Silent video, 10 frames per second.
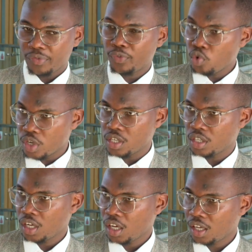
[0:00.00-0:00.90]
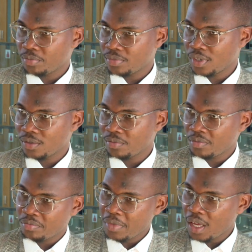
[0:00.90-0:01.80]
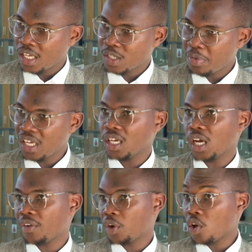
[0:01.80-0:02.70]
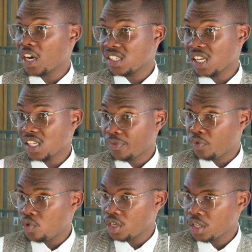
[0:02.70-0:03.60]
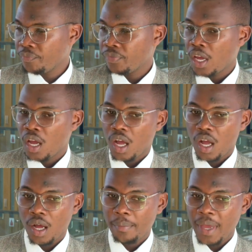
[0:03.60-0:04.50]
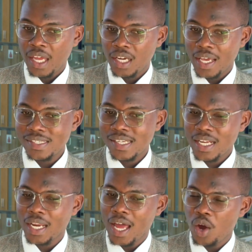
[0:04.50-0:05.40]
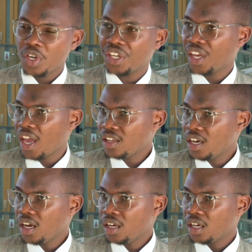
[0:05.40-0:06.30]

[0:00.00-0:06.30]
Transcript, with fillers: food, it being recognized as a food, and is it allowed in Kenya?